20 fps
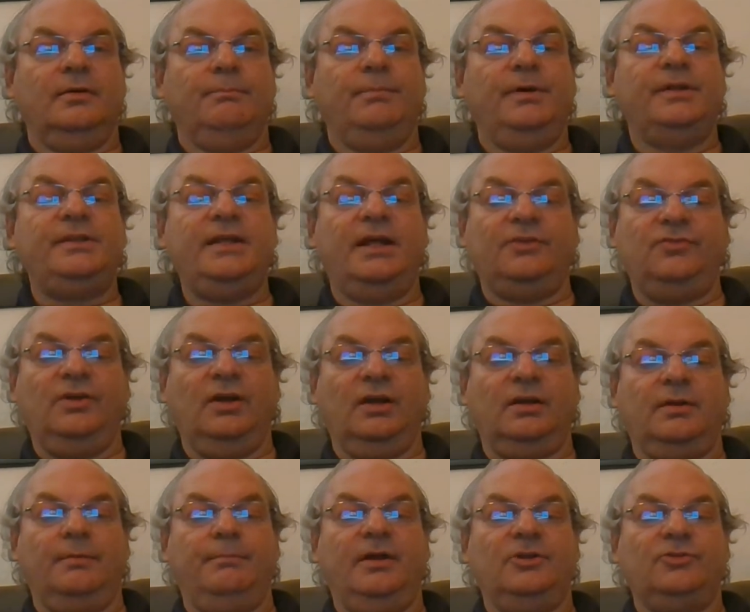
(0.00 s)
But that's not
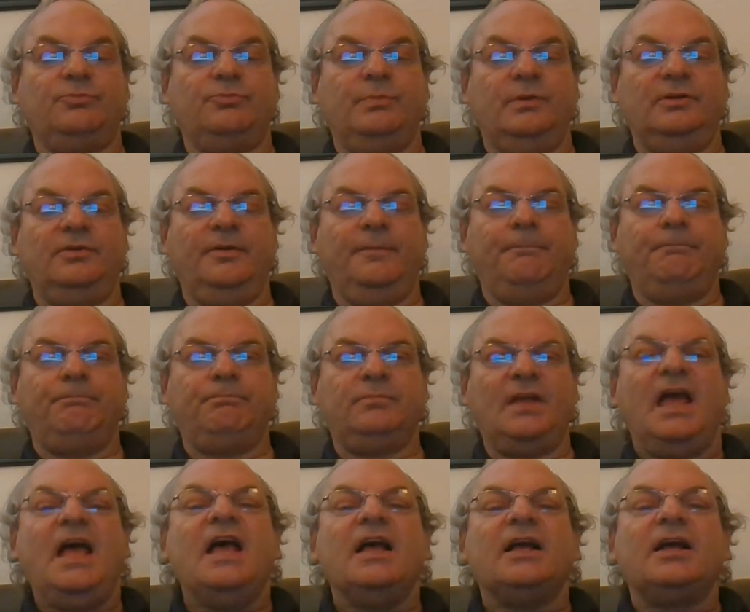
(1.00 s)
commencement.
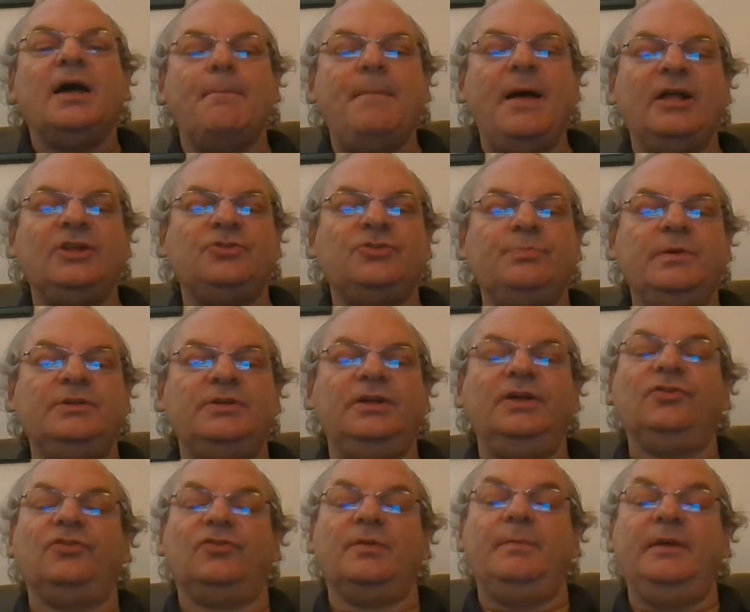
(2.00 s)
Commencement
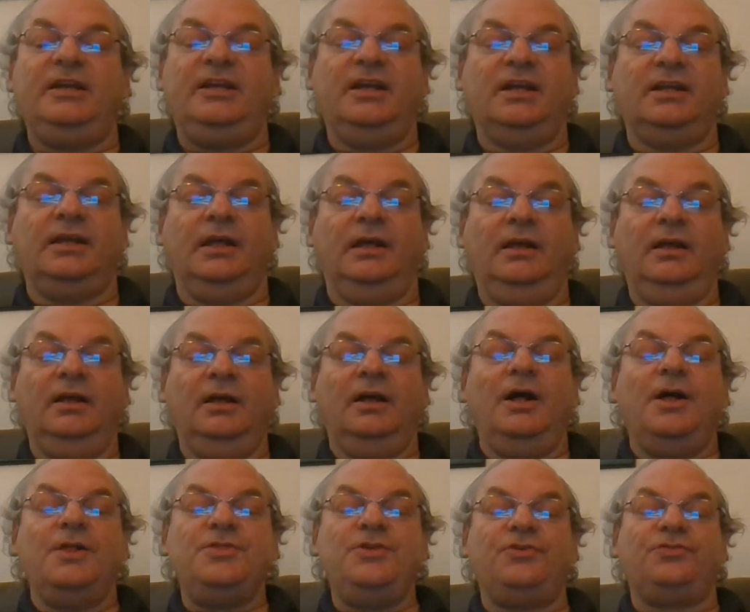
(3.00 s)
is the beginning,
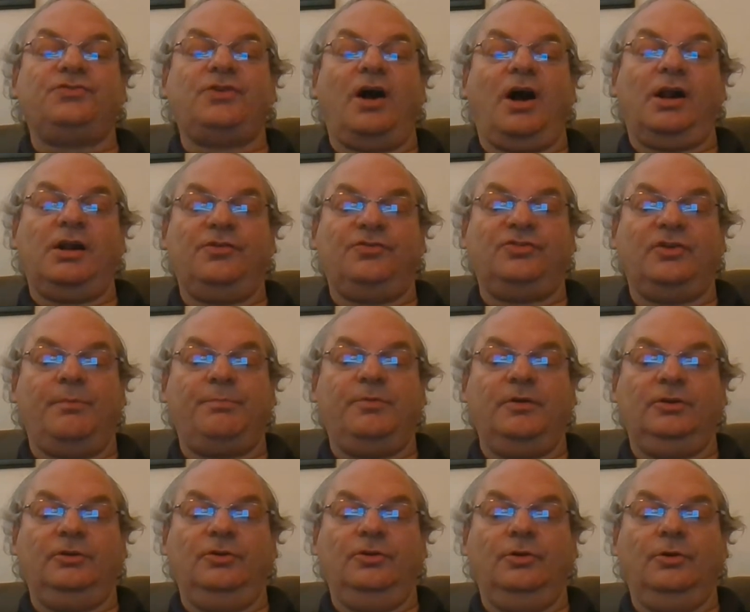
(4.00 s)
the start of
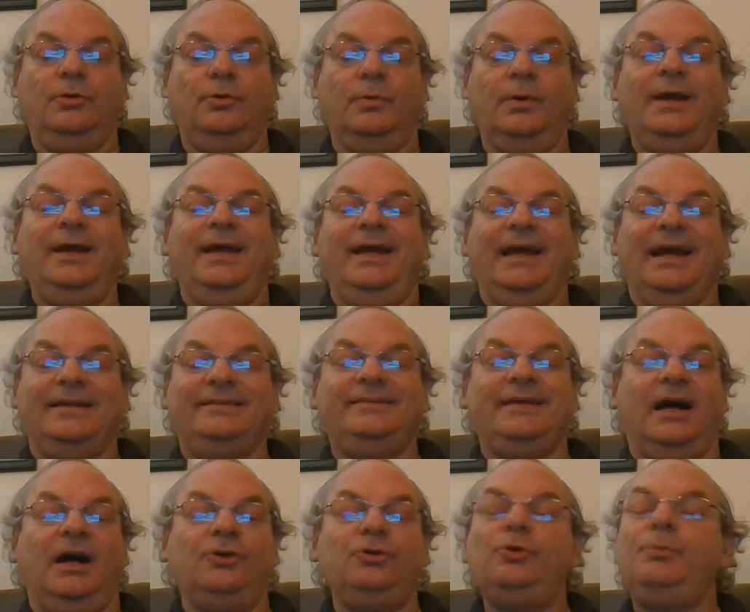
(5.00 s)
something new, and
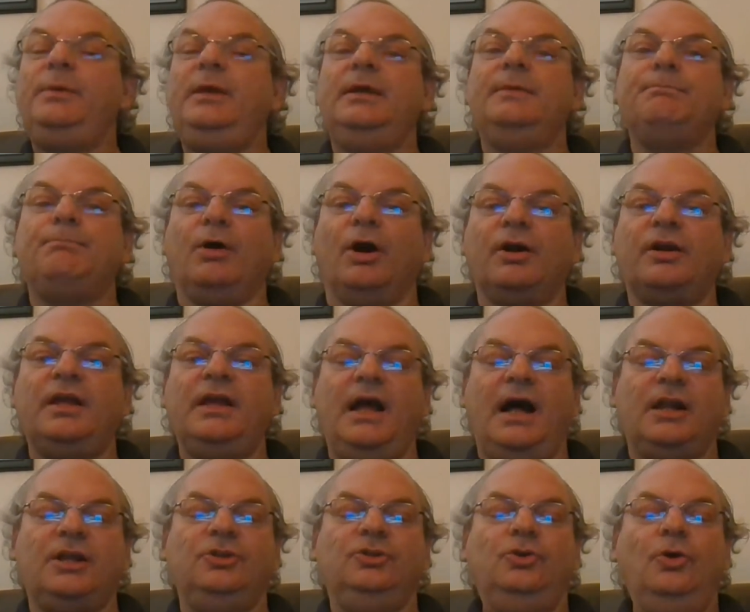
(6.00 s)
now you'll be embarking
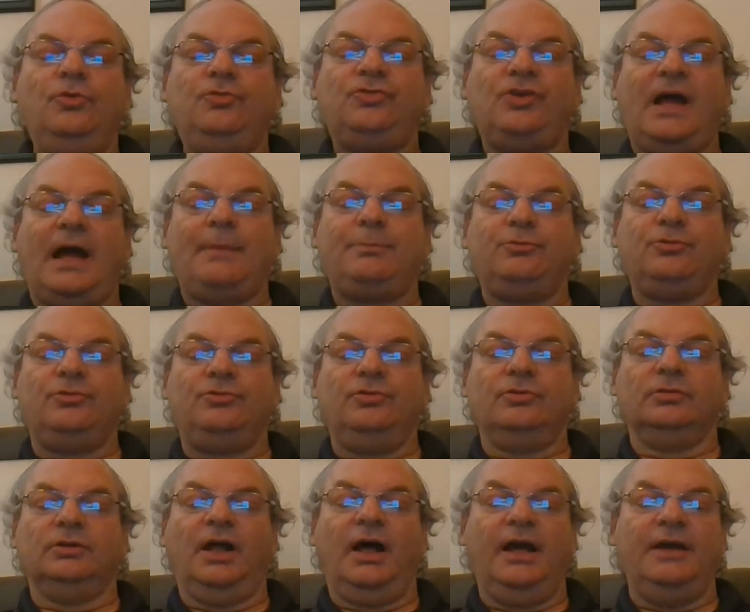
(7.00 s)
on a new chapter in
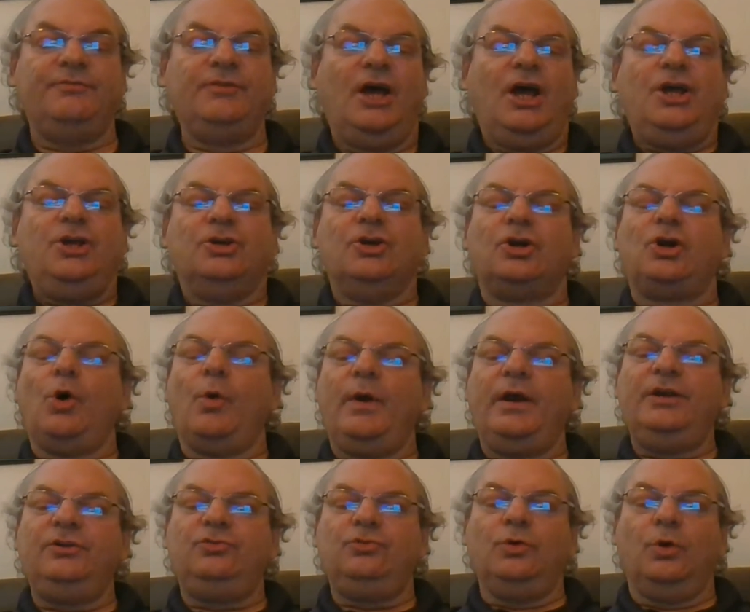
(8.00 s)
your life. You're
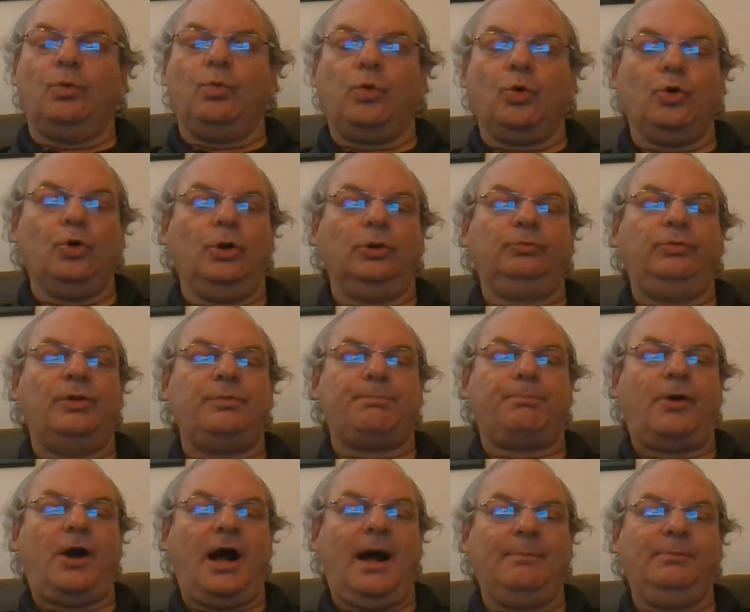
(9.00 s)
going into a world with
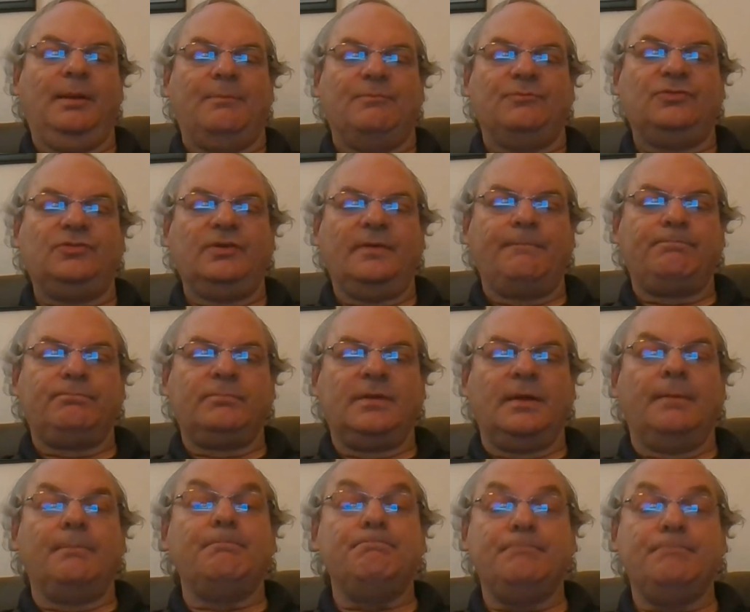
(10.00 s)
problems.
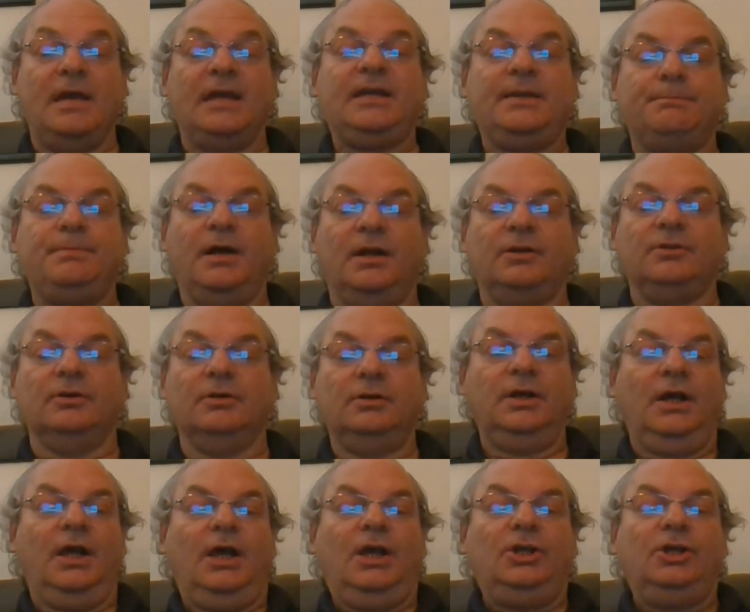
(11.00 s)
Make it better.
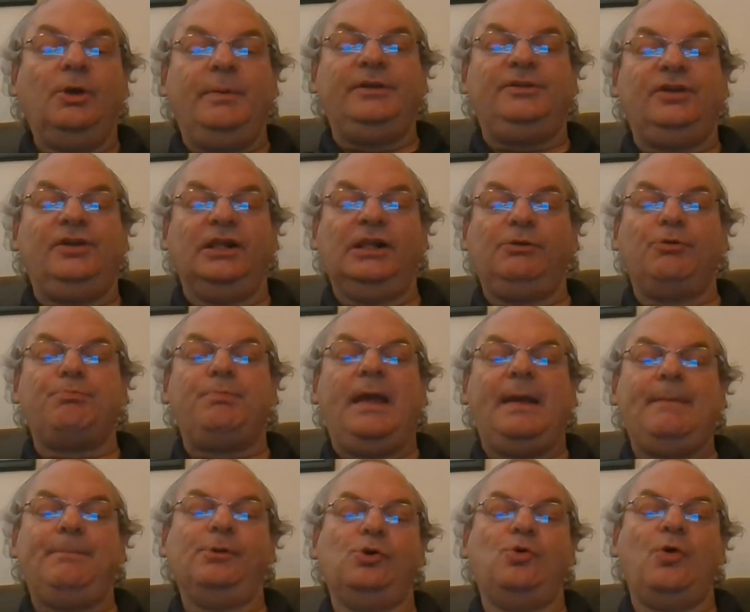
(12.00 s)
You'll be dealing with
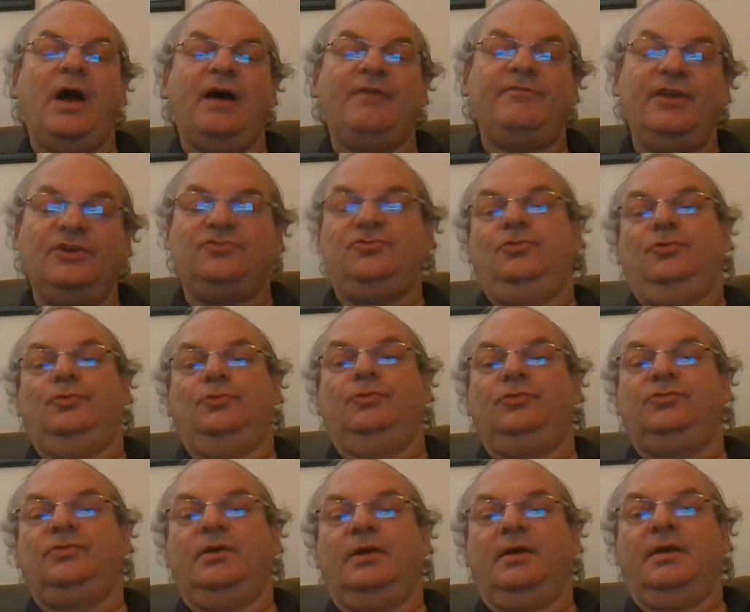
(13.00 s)
people who have
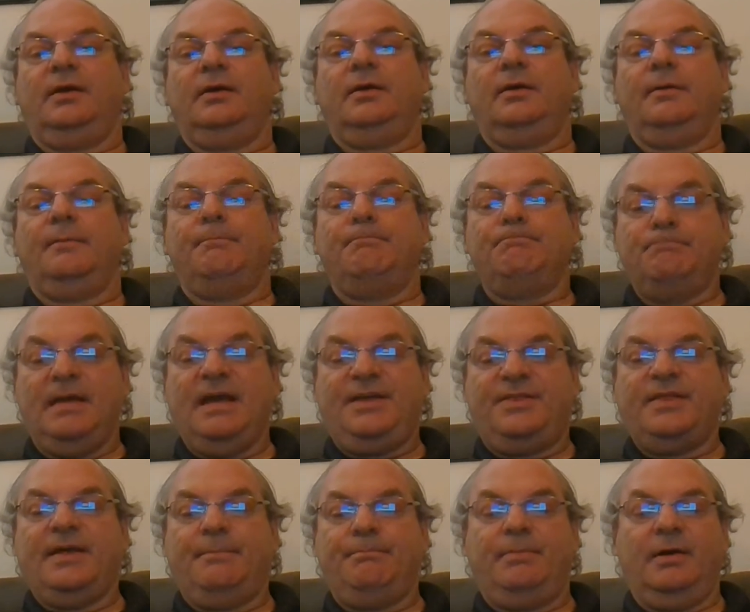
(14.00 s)
issues. Make
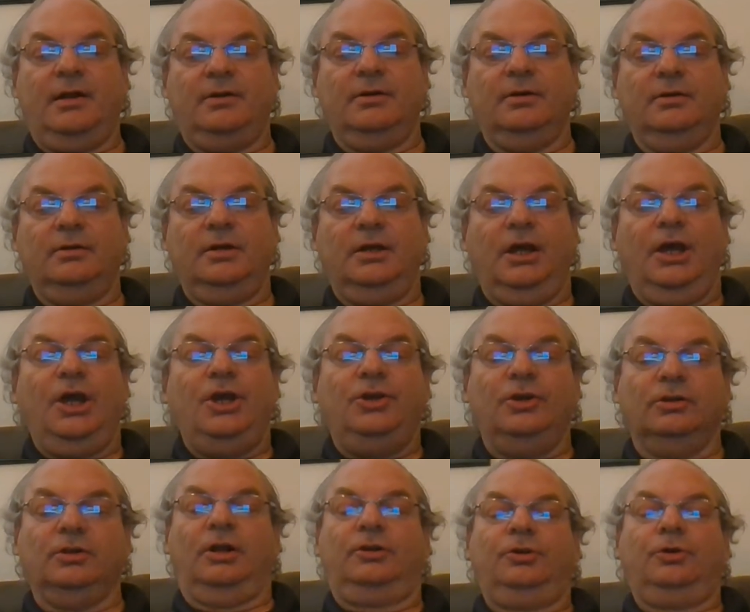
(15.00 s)
them better.
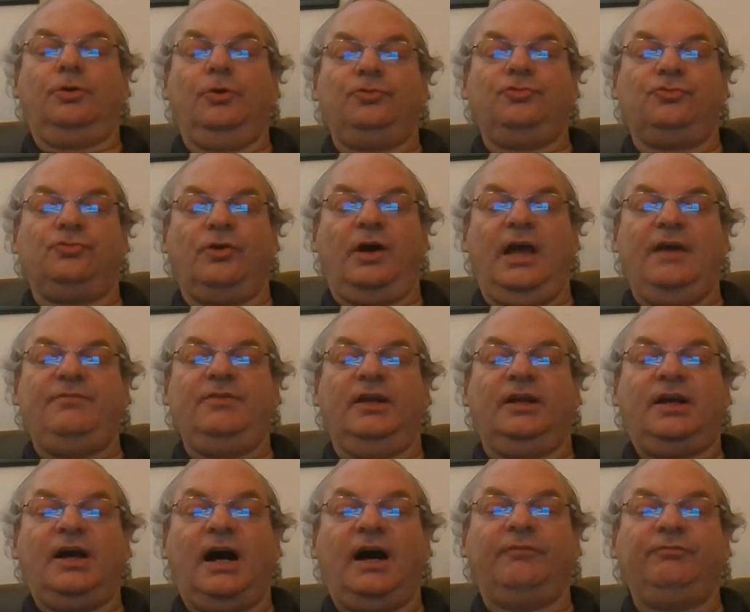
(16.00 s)
You'll undergo strife
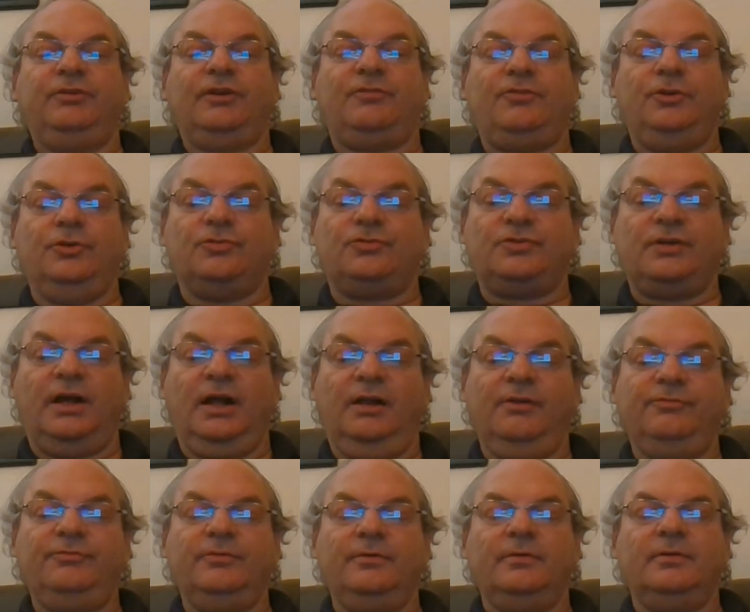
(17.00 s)
and conflict for yourself.